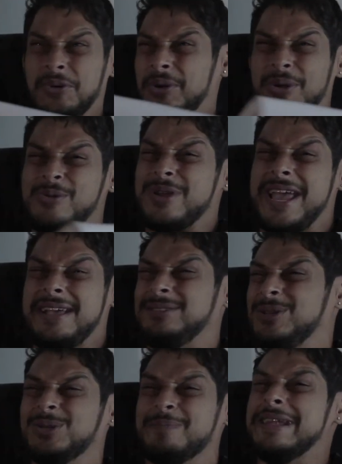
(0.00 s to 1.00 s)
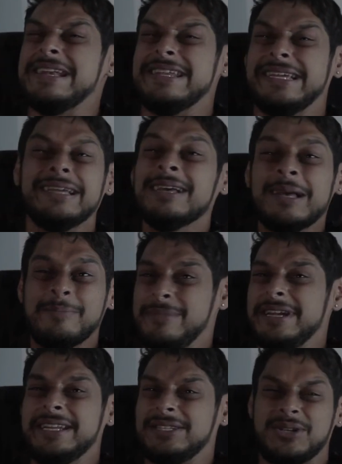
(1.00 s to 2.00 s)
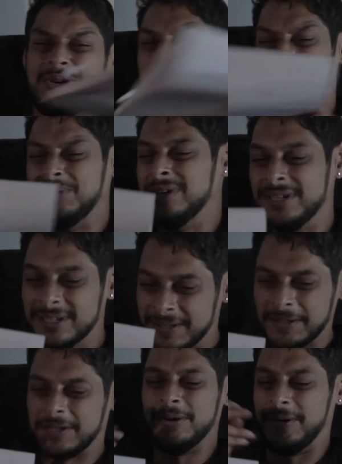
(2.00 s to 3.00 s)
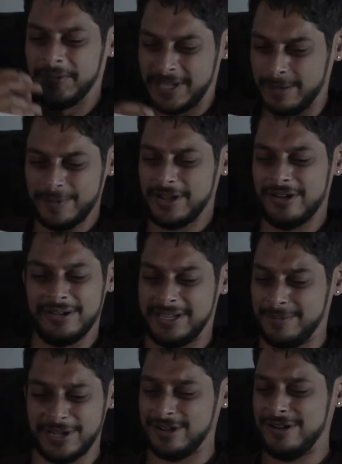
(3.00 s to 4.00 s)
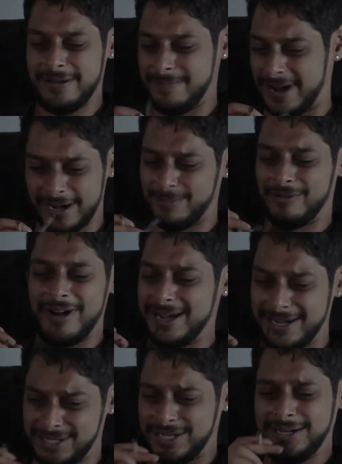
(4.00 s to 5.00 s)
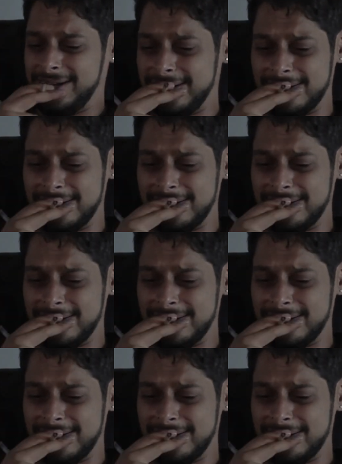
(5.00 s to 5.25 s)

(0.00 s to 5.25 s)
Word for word: Who cares? Who's Mindy? Mindy's cool. Go on, keep it going, keep it going, man. I'm gonna write this shit down.